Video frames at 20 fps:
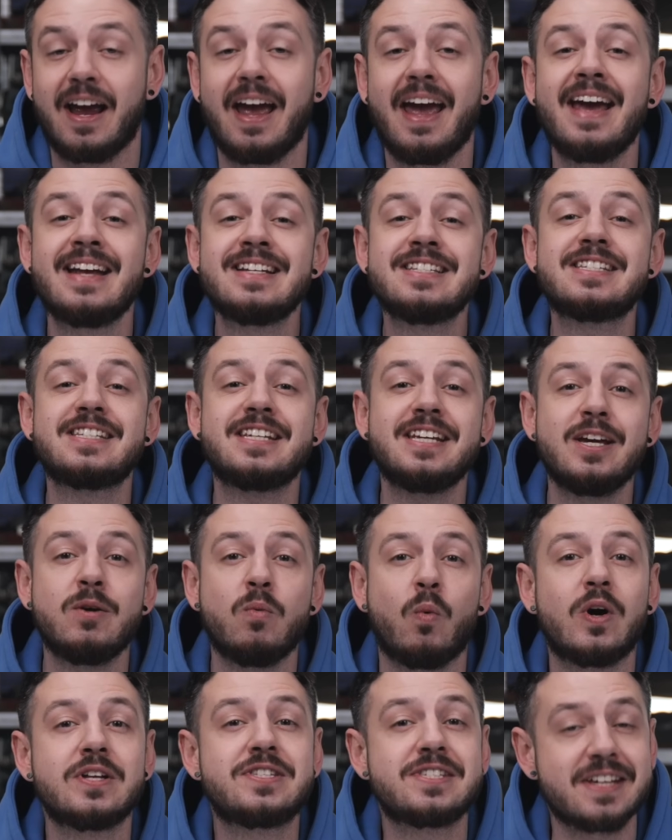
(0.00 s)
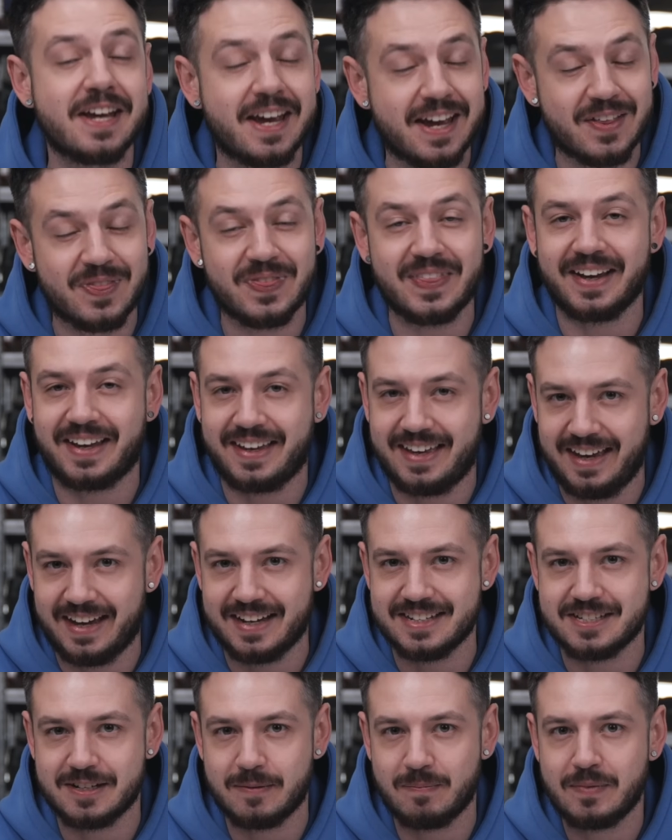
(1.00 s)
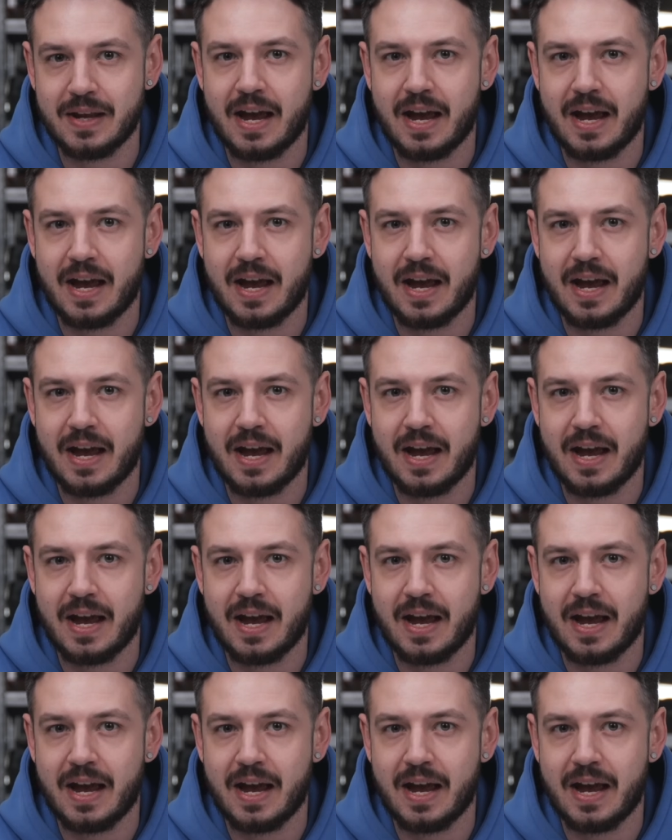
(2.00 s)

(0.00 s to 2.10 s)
and see what's in the kit.